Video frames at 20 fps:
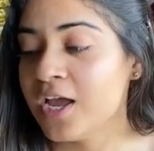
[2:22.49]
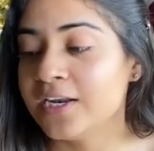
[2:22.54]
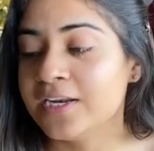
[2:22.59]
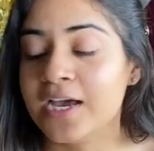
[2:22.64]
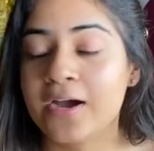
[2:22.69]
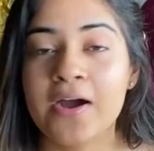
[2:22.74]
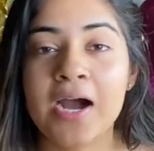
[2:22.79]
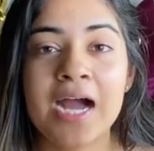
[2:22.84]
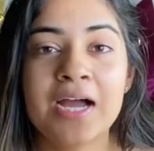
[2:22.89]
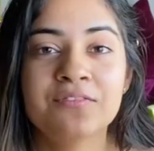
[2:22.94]

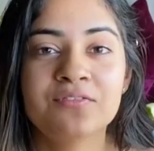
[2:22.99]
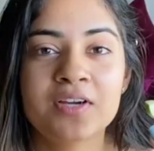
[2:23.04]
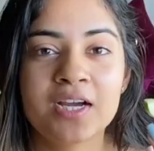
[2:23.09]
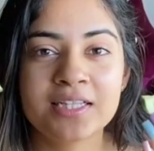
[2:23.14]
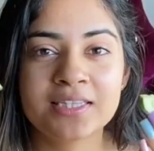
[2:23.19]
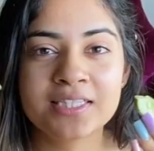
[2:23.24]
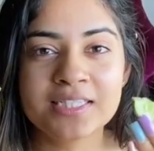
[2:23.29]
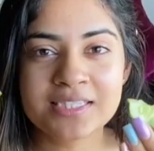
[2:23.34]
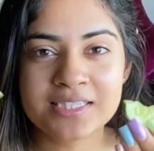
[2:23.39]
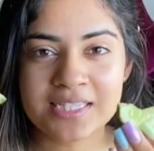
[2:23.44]
Now I've
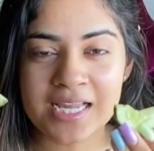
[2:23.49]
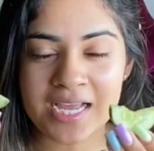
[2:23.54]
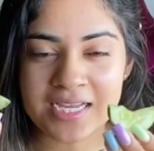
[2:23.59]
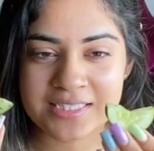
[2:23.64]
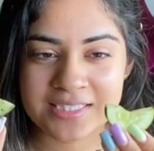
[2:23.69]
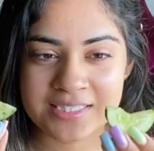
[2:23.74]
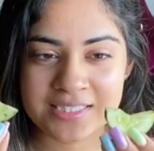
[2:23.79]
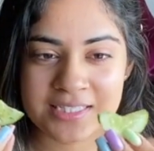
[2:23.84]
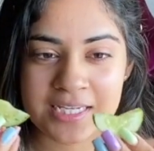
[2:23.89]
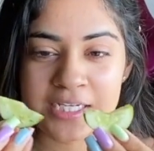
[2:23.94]
cut these
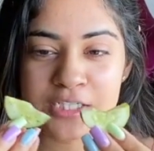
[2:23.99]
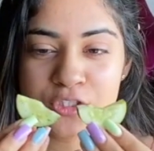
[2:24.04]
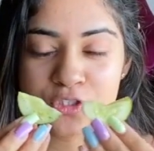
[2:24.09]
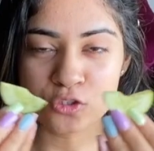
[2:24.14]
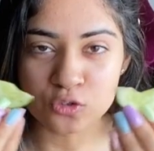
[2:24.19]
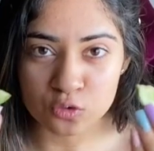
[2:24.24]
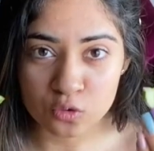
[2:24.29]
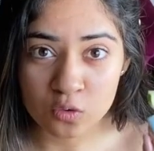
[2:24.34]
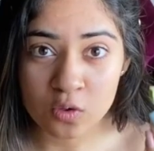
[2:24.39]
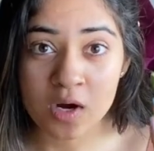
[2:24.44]
slices in
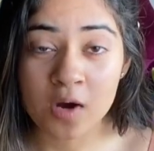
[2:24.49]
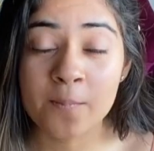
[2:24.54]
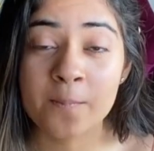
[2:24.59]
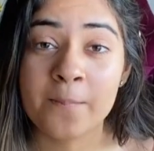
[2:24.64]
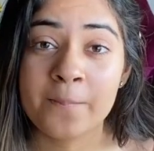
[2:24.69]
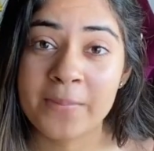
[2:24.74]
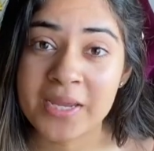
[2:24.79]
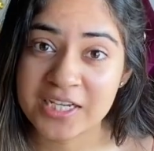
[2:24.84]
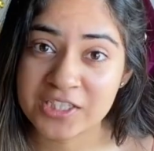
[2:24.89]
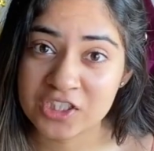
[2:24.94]
two.
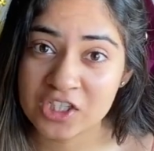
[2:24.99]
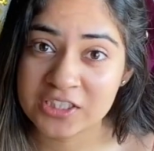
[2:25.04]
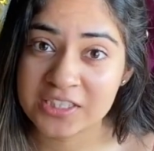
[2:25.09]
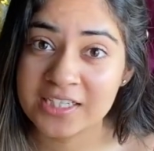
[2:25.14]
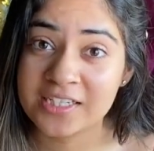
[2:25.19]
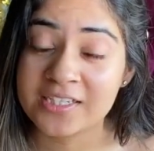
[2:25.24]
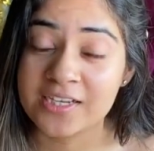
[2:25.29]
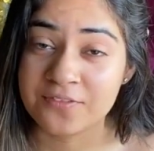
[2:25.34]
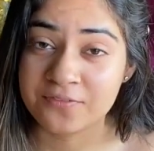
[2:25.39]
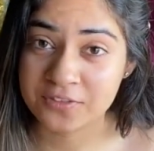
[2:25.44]
Make sure
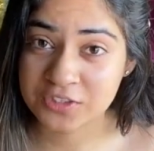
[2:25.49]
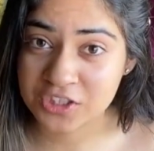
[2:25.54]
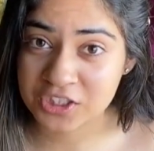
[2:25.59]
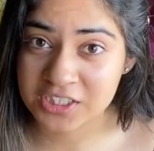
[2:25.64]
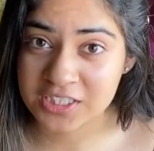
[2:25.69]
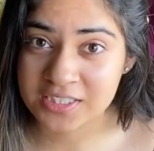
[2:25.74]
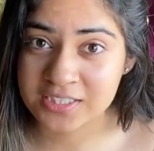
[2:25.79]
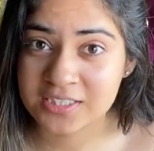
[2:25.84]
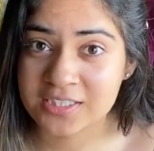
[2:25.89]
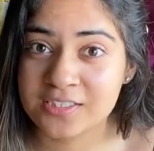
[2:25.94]
they're
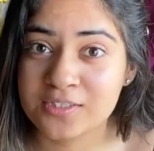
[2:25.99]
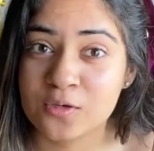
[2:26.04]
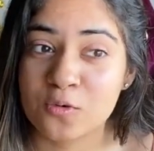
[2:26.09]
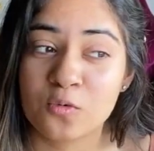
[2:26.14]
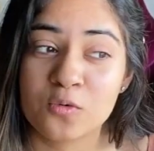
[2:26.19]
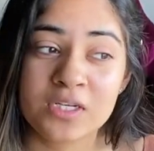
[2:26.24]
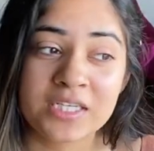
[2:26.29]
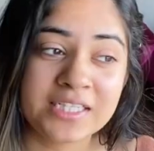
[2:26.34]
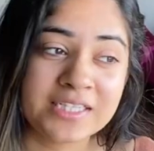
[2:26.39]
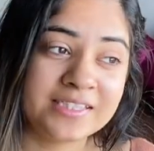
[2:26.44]
refrigerated,
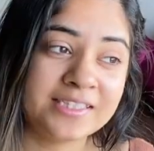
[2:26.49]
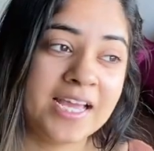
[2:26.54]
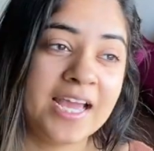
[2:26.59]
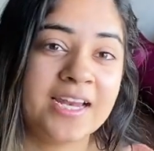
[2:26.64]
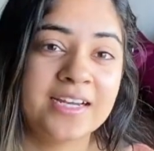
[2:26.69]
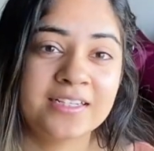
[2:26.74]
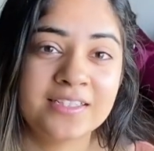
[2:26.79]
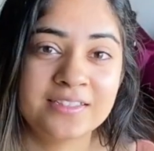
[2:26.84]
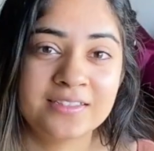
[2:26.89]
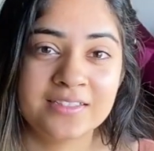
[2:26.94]
only
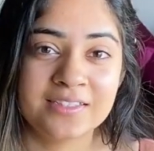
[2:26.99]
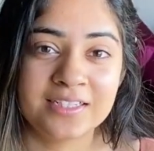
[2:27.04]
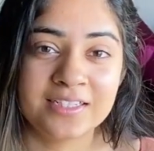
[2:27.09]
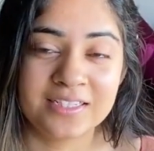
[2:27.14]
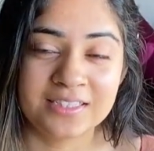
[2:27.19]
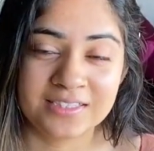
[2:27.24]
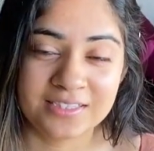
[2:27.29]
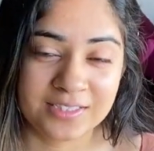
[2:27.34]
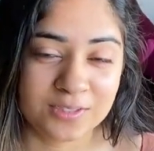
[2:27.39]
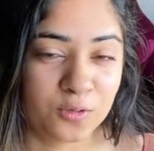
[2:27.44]
then
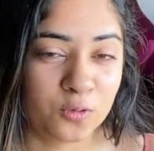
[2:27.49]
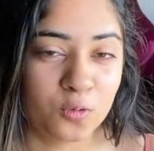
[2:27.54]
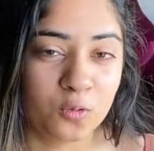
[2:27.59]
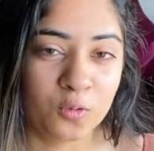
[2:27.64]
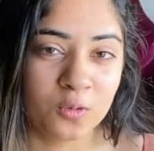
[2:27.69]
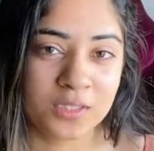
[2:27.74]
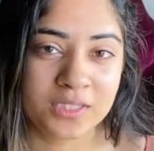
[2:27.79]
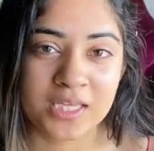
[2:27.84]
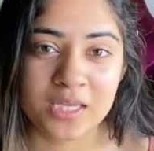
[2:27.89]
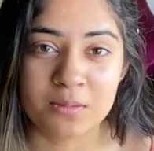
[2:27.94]
the
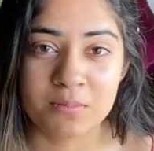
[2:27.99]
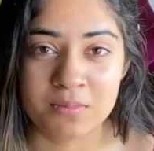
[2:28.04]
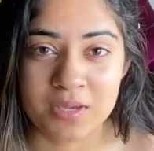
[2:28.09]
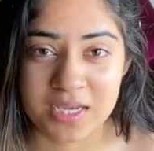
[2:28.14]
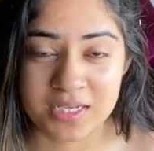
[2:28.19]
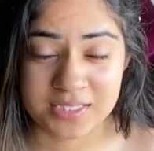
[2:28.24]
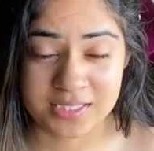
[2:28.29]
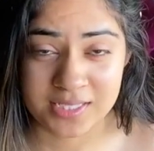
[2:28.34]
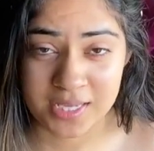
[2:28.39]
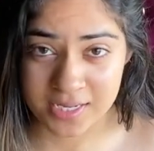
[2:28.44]
whole thing
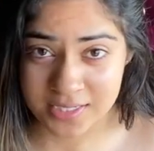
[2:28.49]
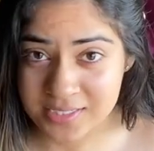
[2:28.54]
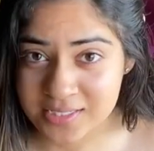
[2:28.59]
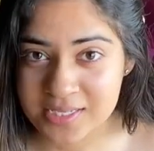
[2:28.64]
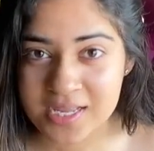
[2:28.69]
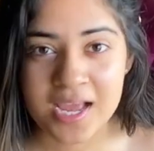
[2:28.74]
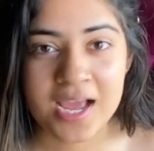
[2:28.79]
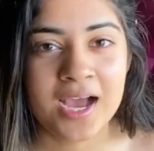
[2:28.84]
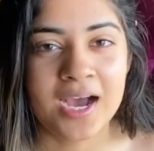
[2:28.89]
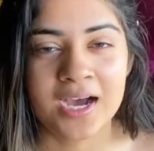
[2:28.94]
makes
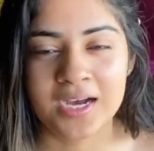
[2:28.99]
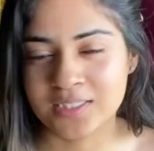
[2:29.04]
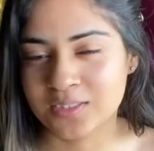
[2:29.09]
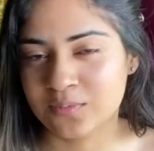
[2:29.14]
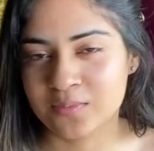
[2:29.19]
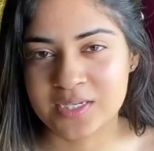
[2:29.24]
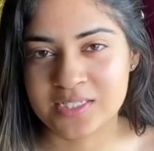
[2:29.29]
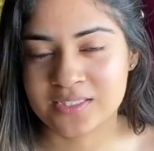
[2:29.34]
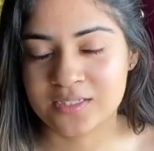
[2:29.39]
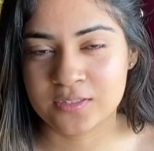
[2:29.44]
sense,
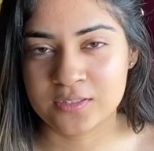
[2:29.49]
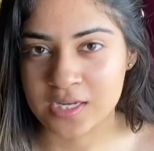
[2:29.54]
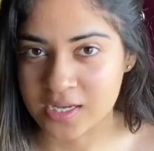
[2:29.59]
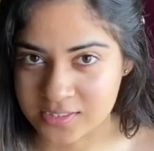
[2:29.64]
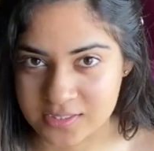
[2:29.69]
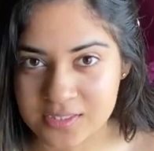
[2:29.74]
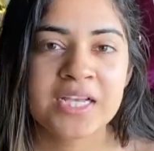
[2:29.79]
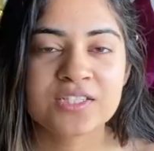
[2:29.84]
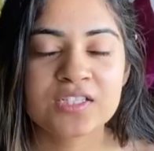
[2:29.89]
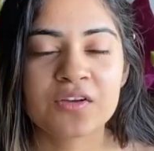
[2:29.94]
otherwise it
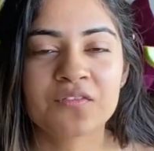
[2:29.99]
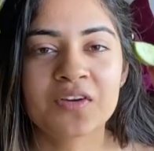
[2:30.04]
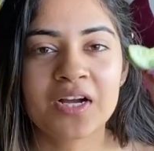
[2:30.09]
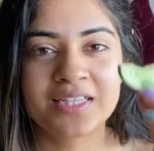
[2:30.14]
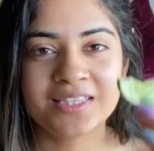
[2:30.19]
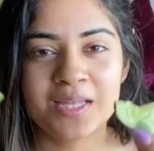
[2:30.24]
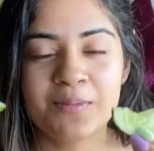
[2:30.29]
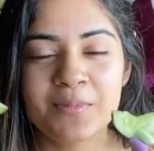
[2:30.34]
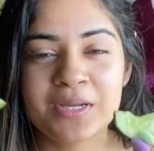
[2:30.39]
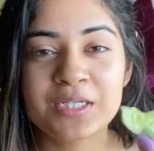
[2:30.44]
doesn't. So I've
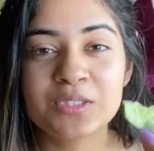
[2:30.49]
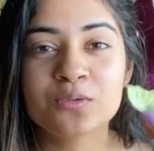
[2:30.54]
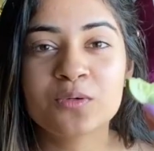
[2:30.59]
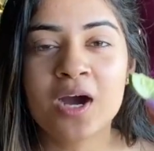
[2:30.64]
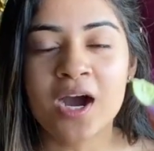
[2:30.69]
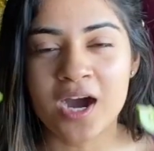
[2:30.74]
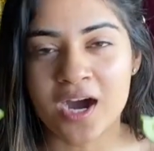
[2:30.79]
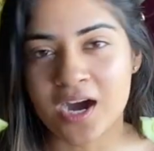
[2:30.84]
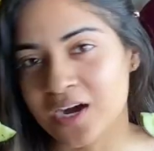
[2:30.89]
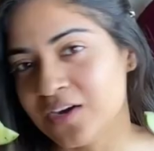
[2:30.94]
cut them into
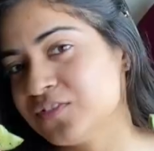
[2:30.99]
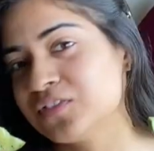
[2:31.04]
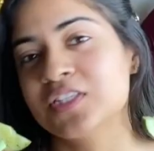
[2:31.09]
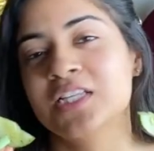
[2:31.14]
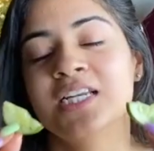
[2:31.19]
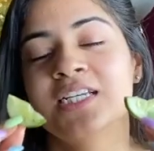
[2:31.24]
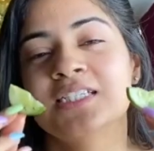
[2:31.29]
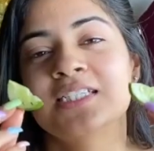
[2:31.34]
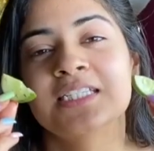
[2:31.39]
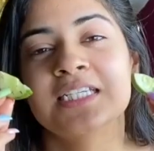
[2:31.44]
half so
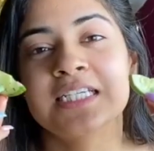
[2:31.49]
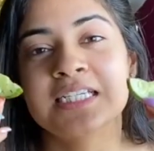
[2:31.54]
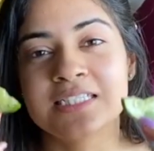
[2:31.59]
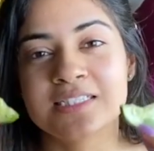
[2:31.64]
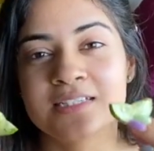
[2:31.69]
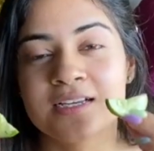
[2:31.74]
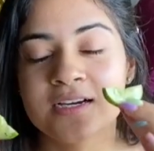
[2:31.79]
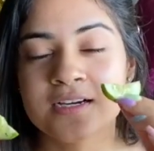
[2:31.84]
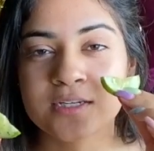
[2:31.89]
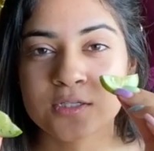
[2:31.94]
that it's
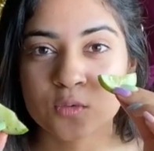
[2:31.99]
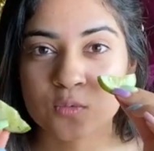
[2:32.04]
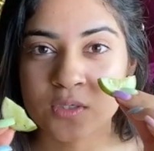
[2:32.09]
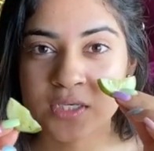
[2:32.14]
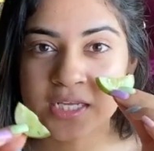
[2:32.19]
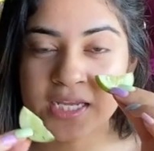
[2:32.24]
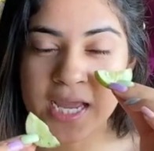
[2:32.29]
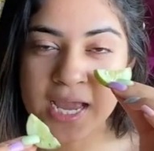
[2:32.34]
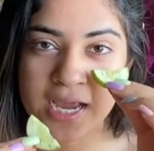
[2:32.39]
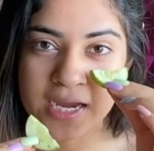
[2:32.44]
easier. It
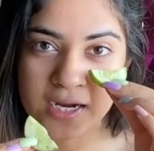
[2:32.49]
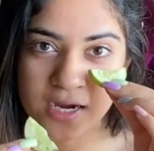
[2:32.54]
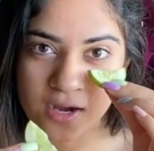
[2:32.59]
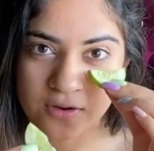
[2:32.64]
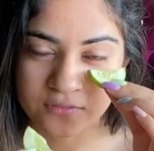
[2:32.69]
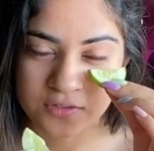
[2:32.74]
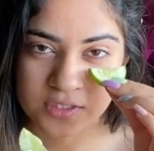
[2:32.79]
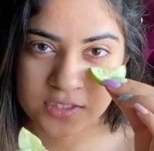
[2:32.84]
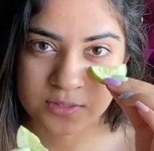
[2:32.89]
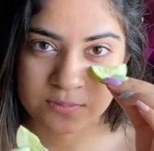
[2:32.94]
only
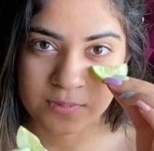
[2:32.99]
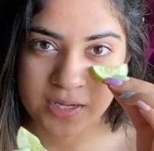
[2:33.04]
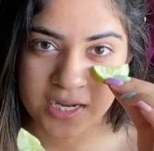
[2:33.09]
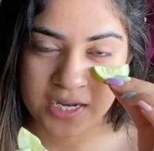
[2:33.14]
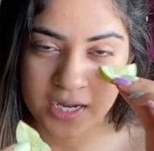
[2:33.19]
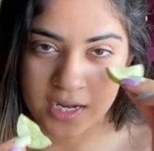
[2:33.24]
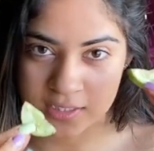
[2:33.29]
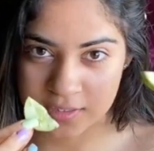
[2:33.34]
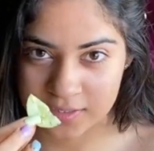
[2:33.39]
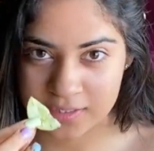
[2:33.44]
covers
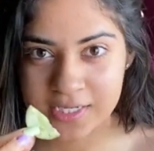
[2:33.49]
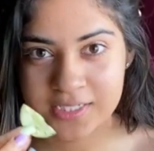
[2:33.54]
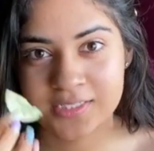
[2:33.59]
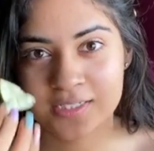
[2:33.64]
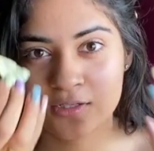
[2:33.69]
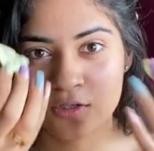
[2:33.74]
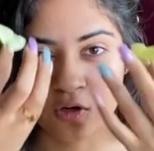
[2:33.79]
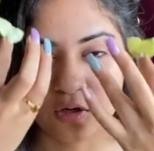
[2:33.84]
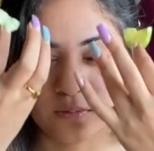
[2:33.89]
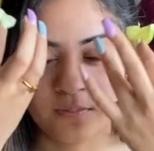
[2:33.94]
my under eyes
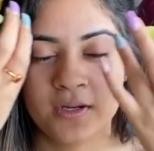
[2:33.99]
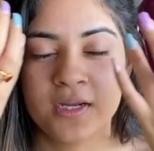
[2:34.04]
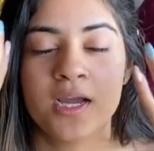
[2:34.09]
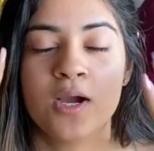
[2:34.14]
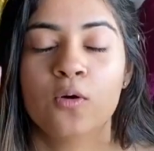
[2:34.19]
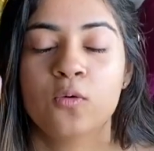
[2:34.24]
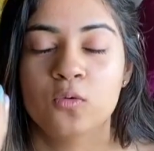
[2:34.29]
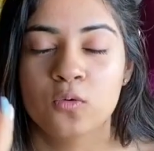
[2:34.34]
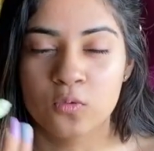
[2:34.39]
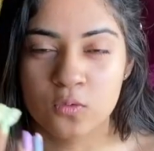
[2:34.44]
and not my
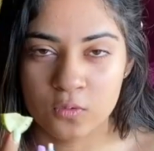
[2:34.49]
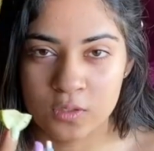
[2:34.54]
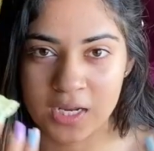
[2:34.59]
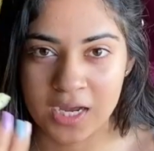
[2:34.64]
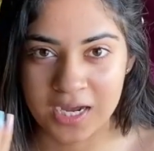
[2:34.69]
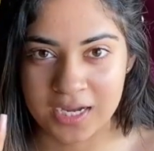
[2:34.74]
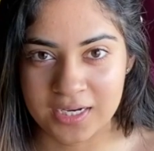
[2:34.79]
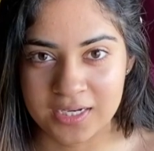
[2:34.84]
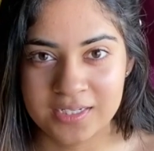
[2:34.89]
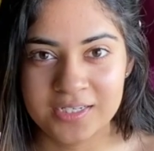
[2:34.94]
whole
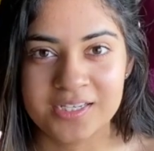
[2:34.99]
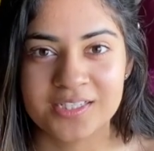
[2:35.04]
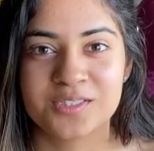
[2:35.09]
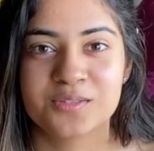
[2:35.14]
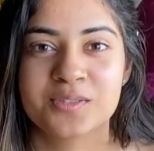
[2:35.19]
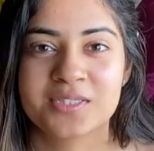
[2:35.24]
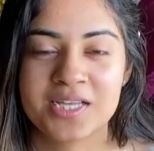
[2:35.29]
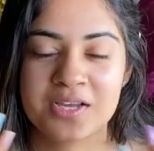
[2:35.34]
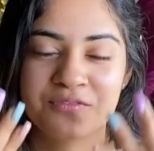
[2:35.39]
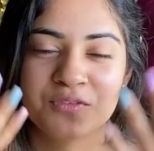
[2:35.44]
eyelid,
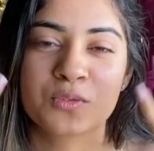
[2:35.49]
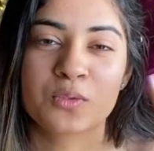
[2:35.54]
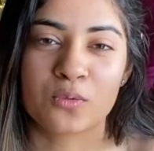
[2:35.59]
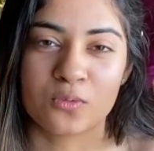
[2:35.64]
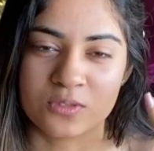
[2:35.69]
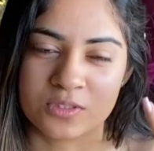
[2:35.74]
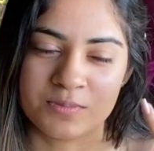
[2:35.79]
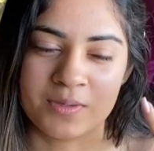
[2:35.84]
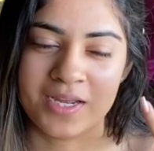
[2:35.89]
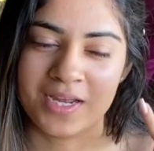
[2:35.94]
otherwise I have to
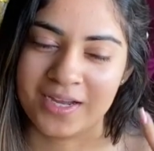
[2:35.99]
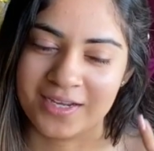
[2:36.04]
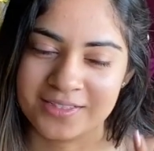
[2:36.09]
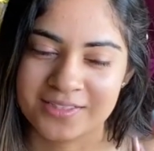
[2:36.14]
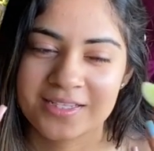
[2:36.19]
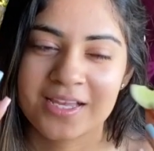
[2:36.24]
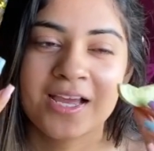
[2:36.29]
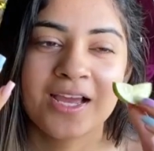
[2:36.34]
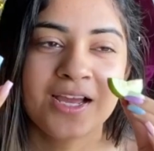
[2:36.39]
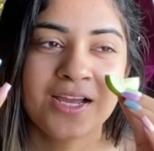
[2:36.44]
close my eyes.